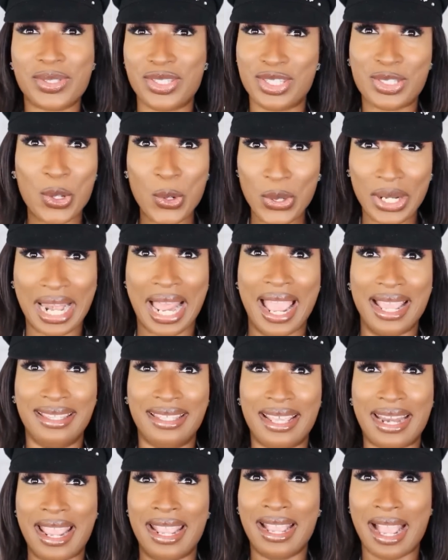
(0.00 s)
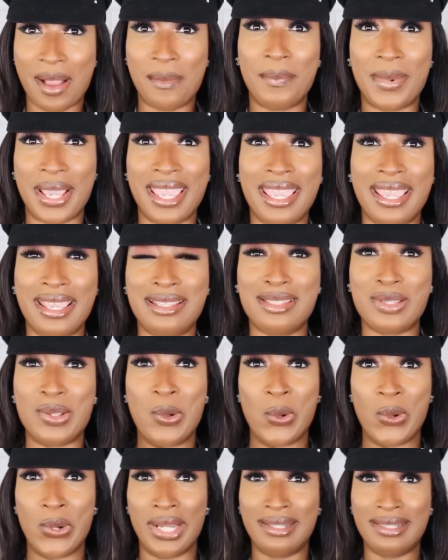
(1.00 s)
was so glad that I got my hands
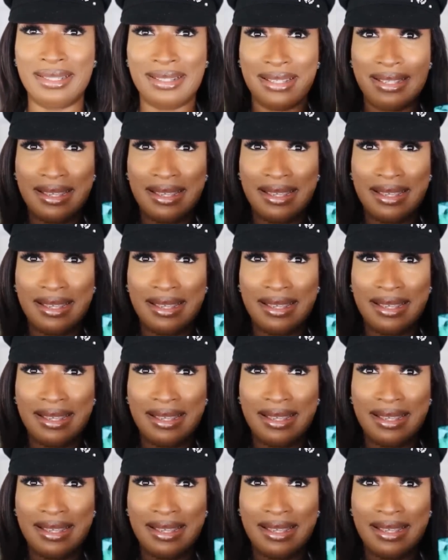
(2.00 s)
on